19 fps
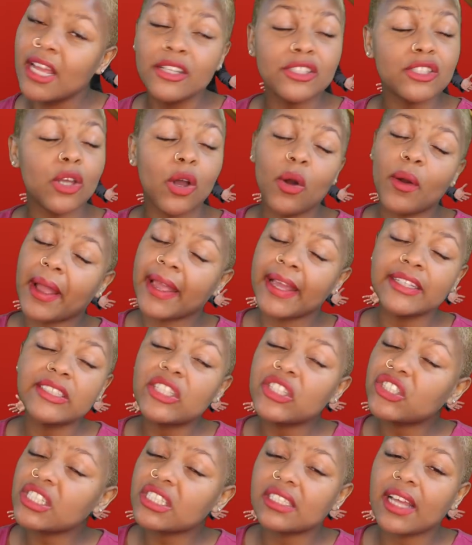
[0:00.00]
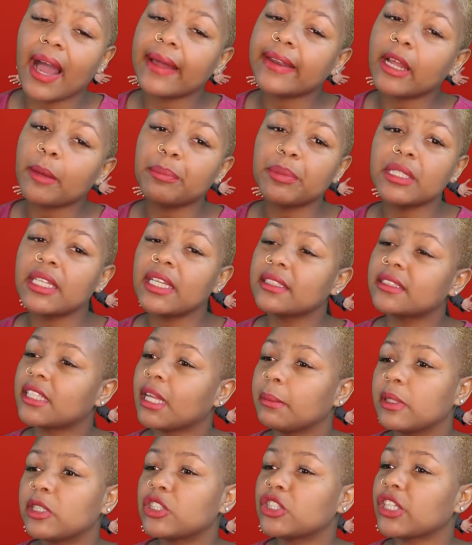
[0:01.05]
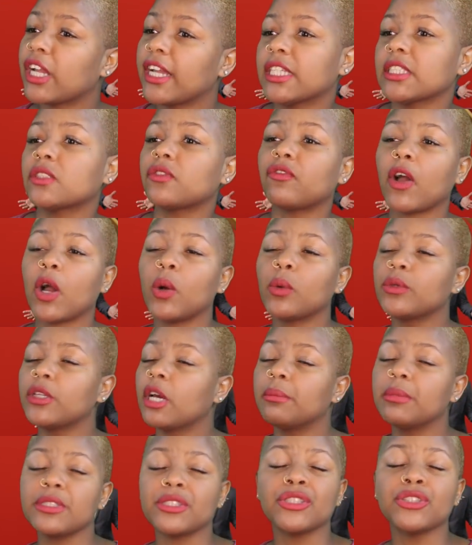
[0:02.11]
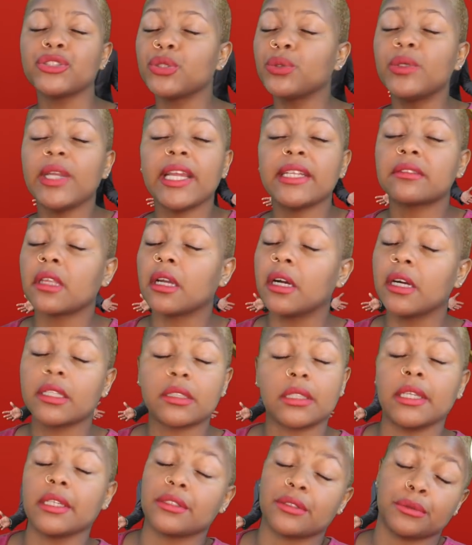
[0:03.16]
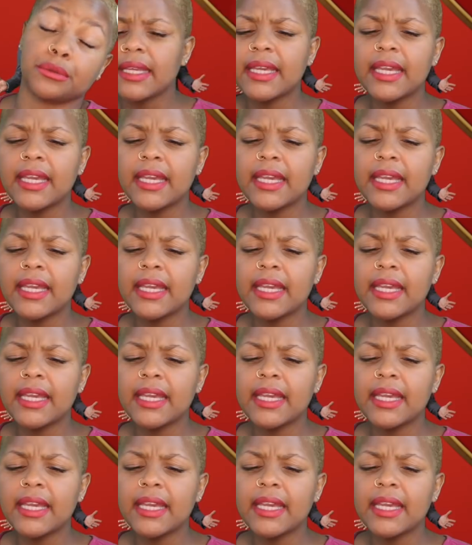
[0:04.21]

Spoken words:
So Angie just got up and let them exchange phone numbers and do they thug thizzle.